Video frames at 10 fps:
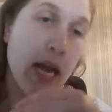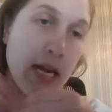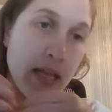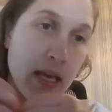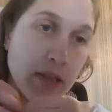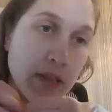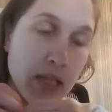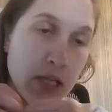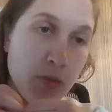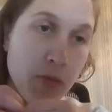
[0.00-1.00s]
anything else
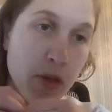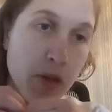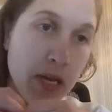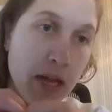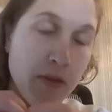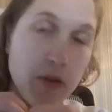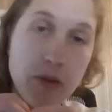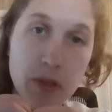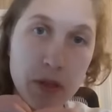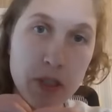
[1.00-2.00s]
that they should be looking at in the due
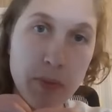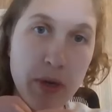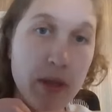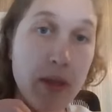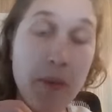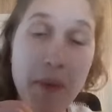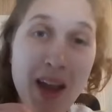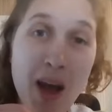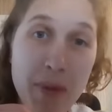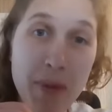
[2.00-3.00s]
diligence period that they may
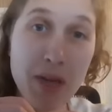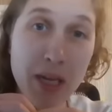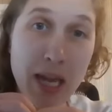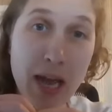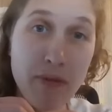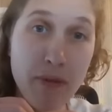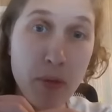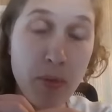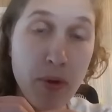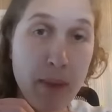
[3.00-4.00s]
not be looking at
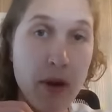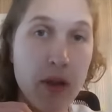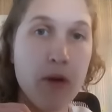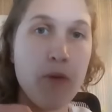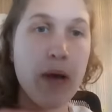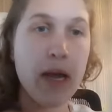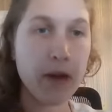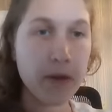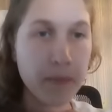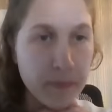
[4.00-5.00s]
for a primary home
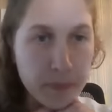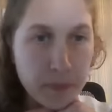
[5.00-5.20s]
buyer.